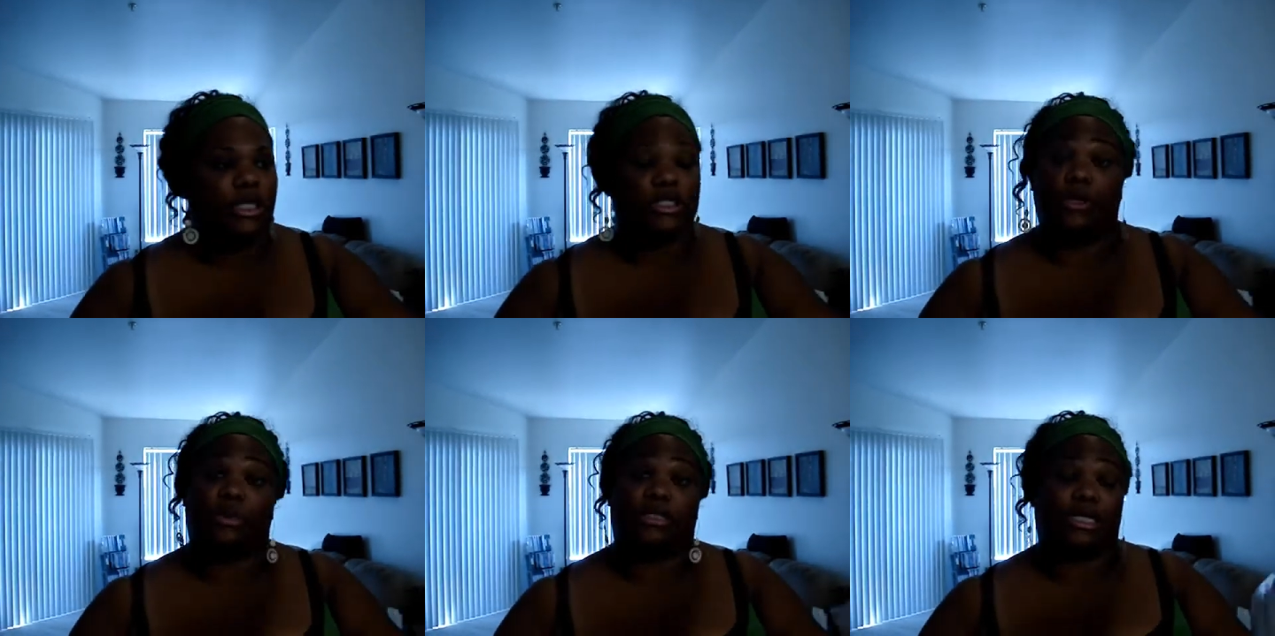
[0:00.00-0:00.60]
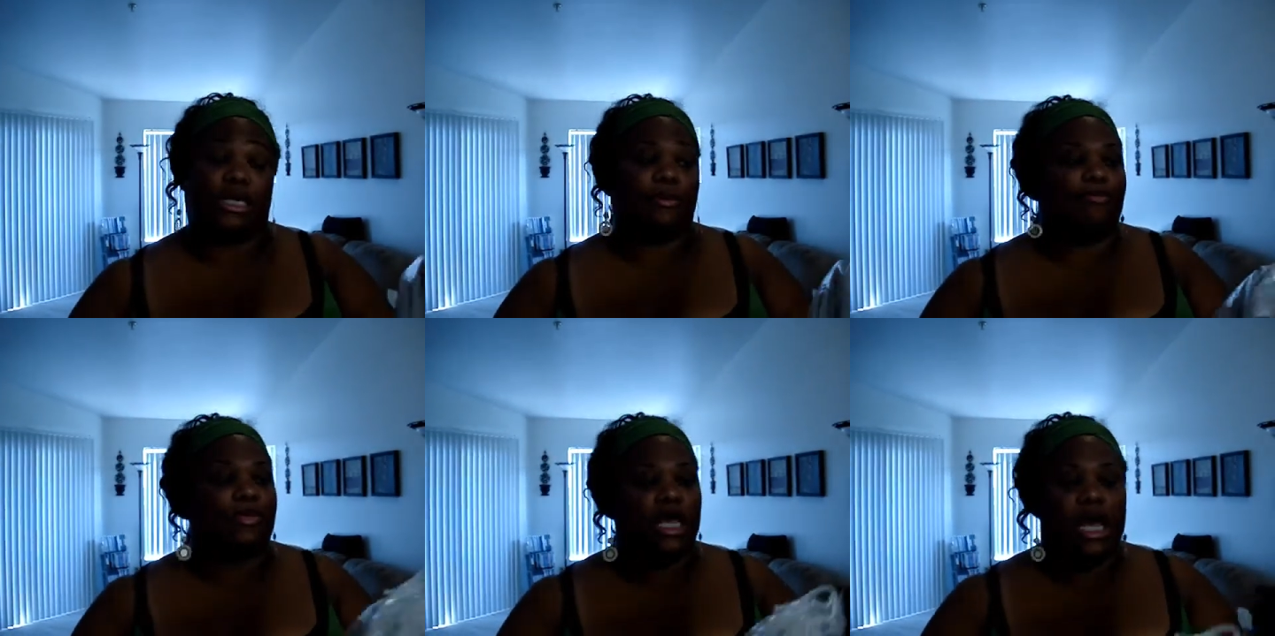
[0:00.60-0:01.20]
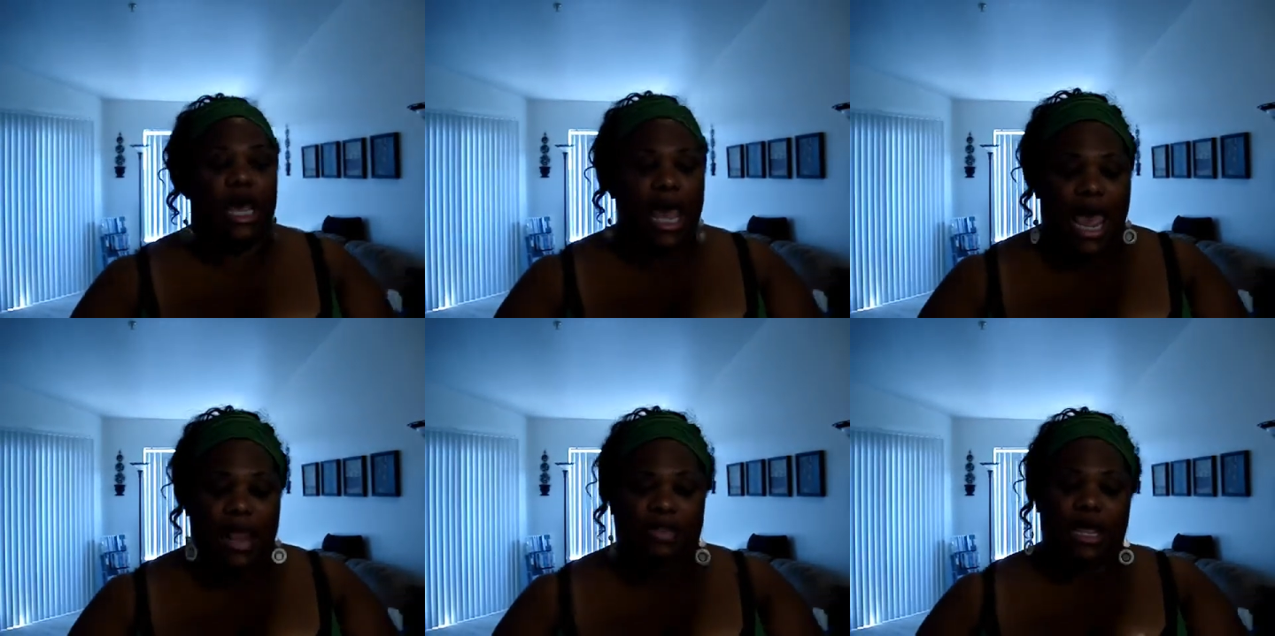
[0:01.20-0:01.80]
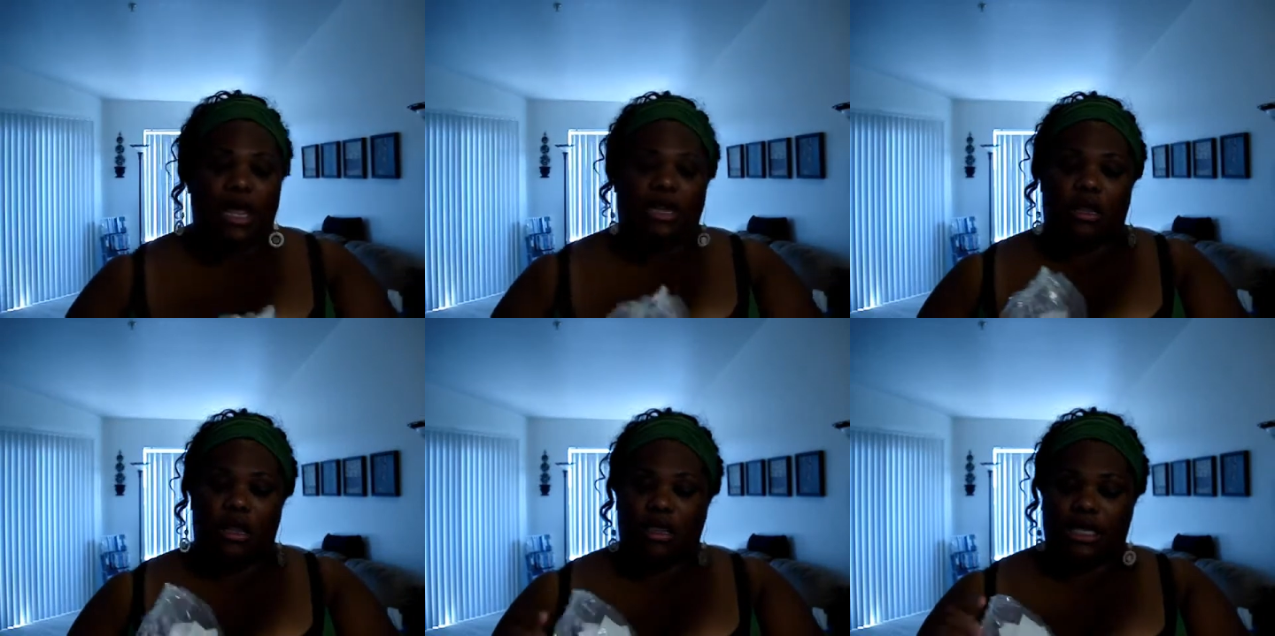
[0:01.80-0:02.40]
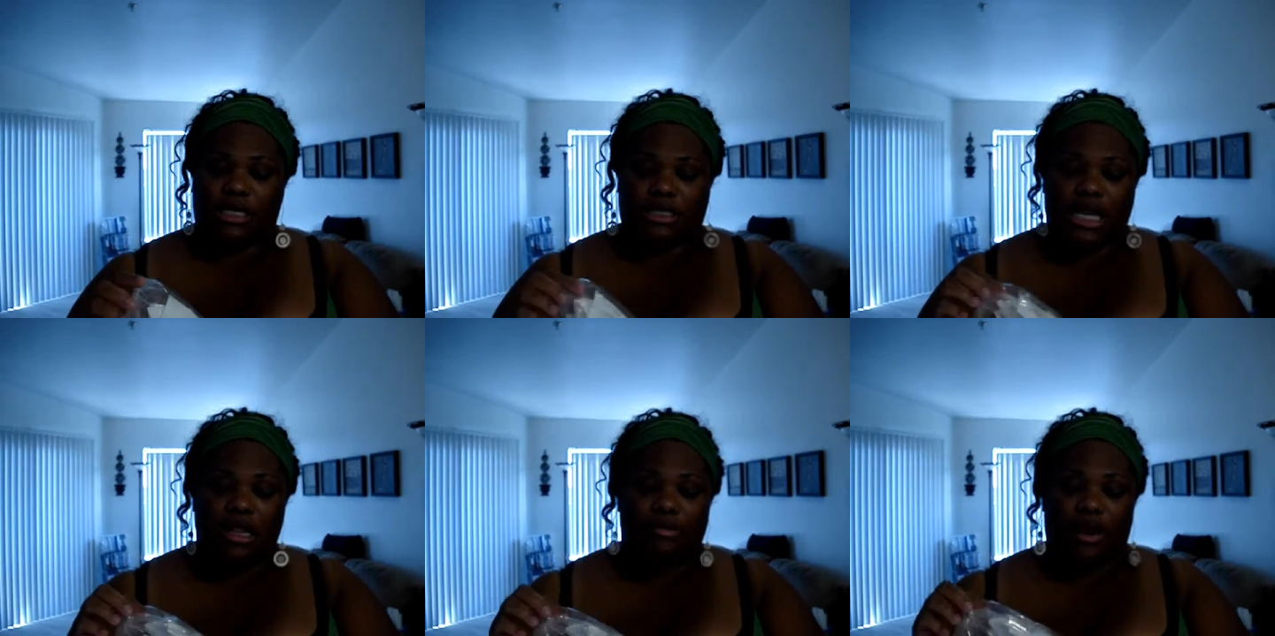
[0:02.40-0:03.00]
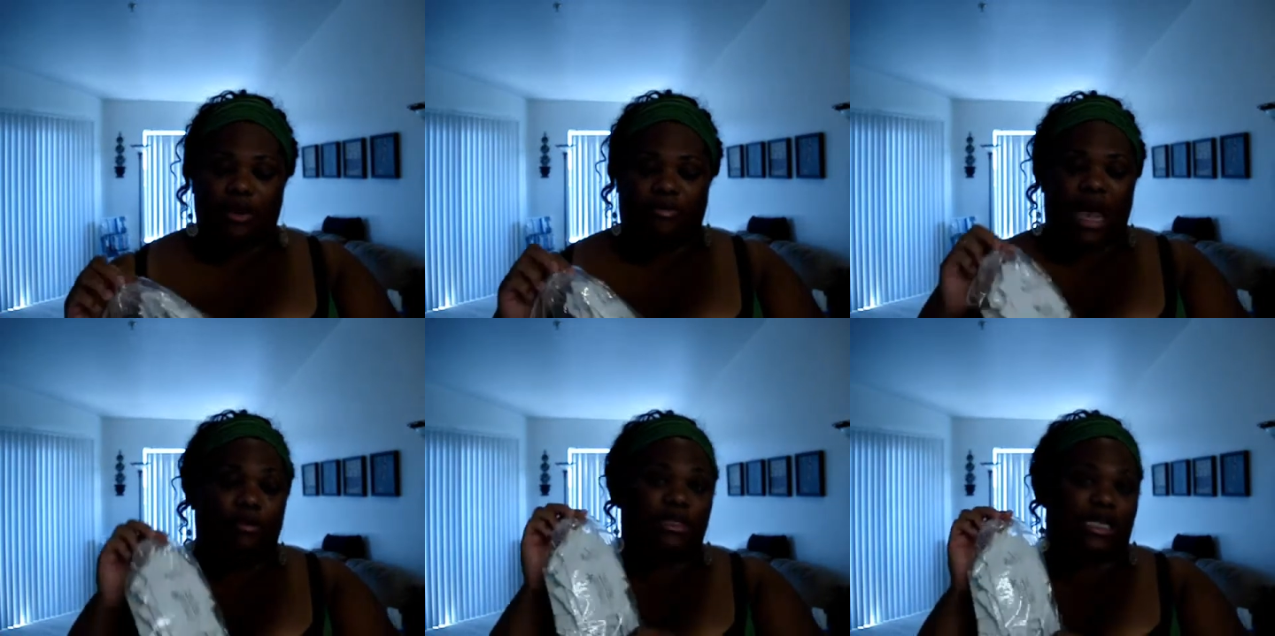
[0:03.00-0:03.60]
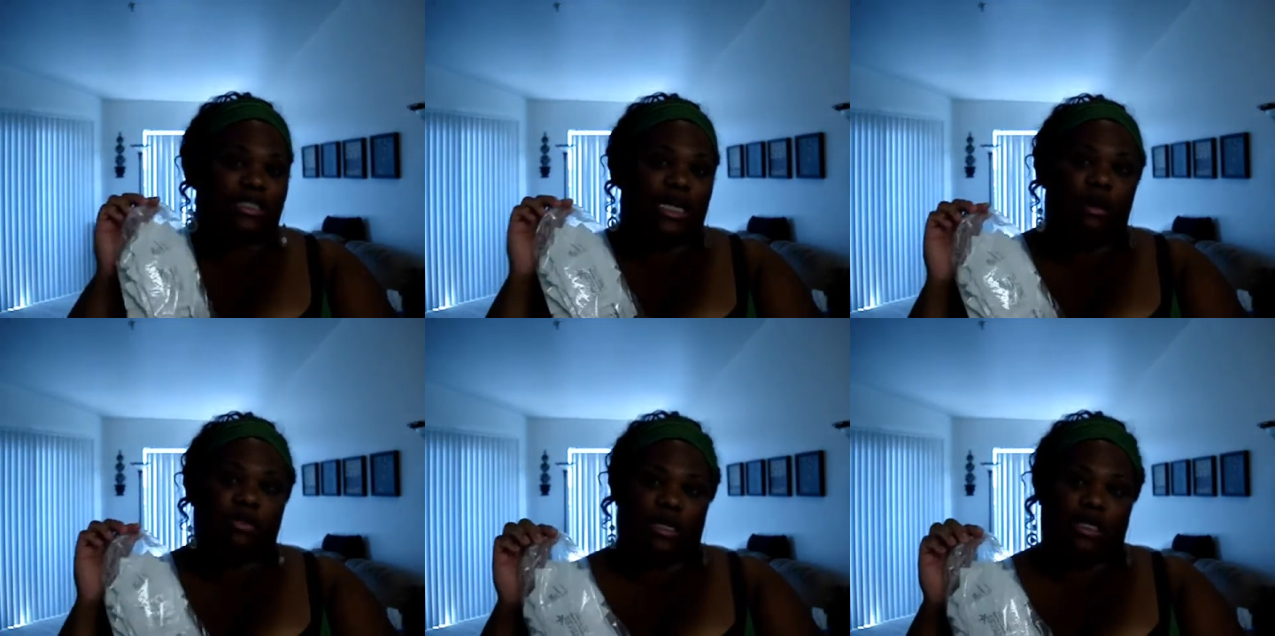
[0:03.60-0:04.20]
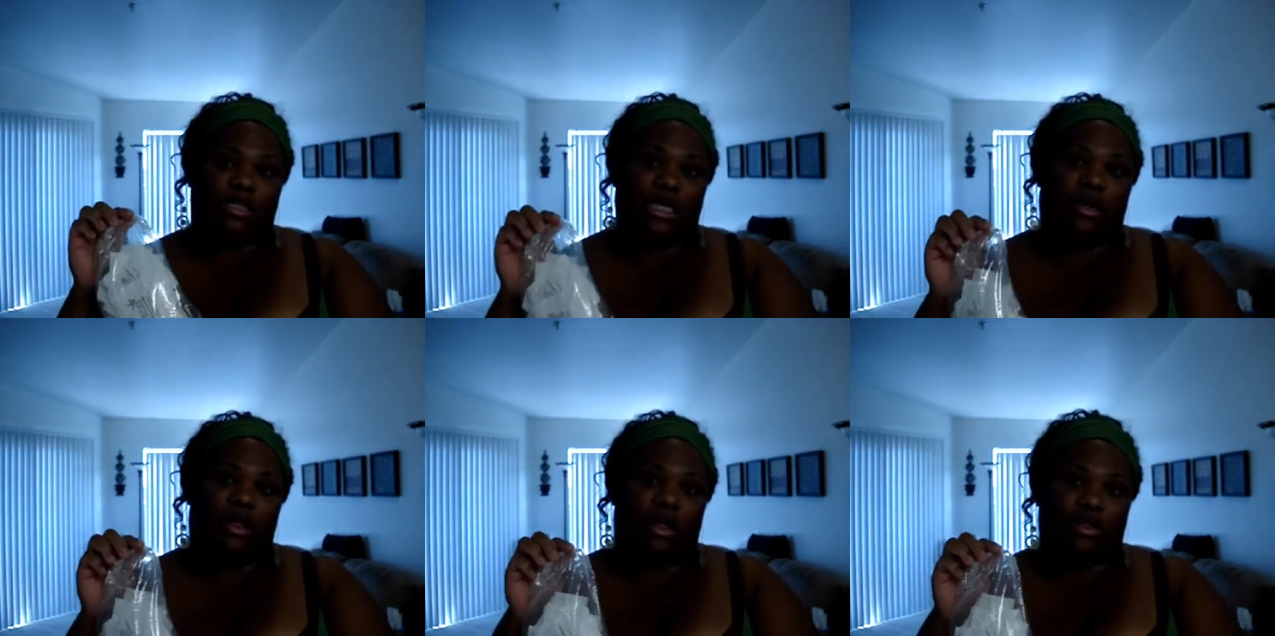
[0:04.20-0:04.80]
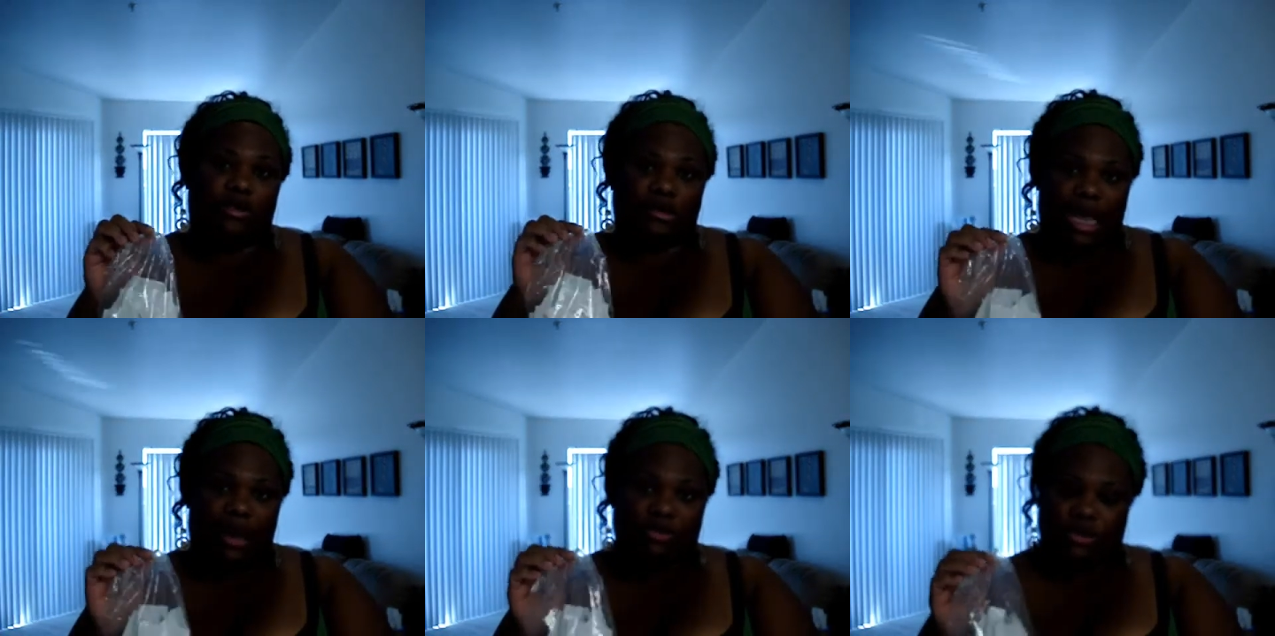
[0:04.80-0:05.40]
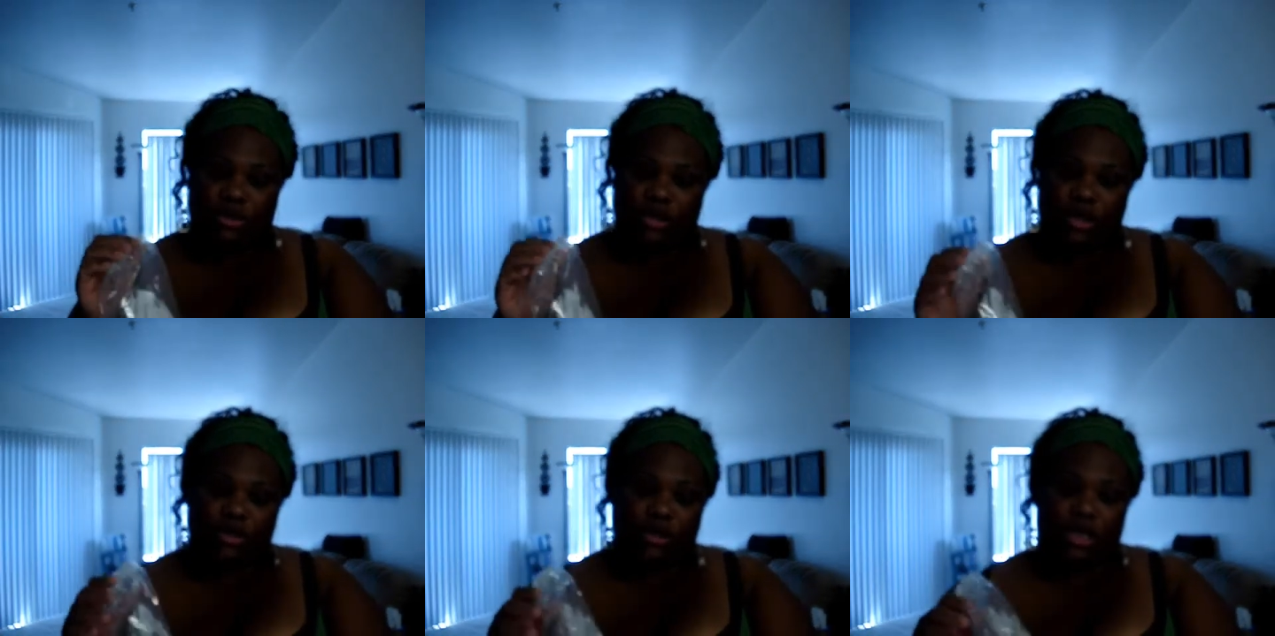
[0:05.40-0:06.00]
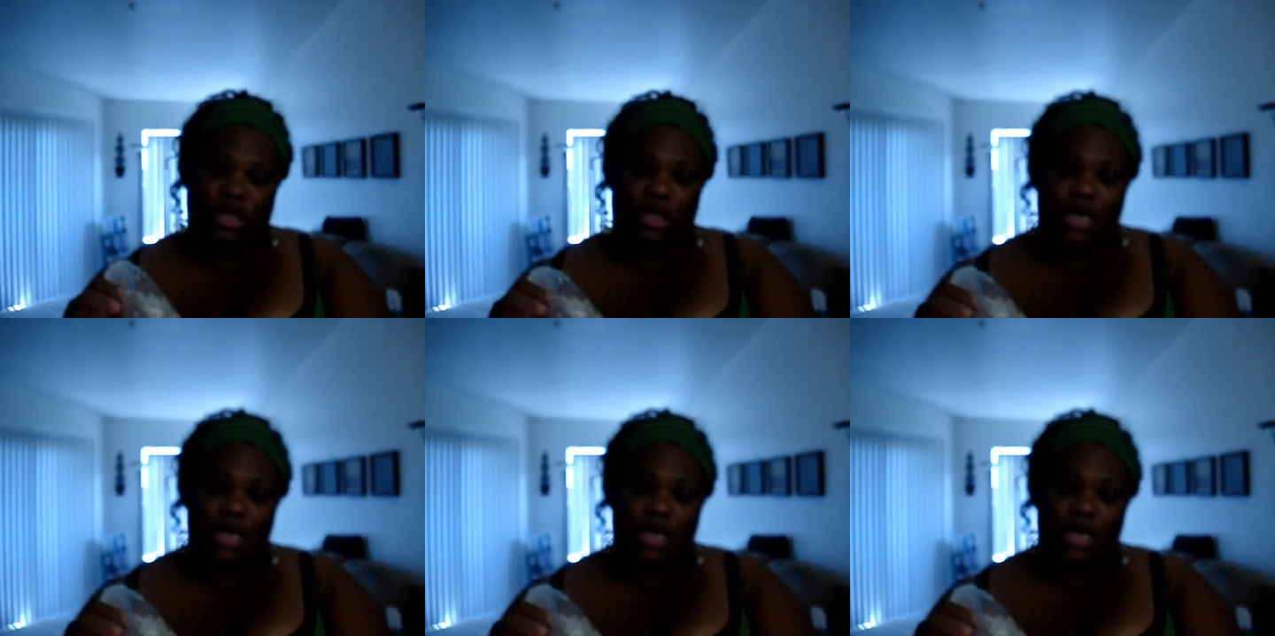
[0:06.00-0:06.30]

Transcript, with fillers: So we'll see. And then the Celebrate vitamins, I said I was going to settle on those after surgery.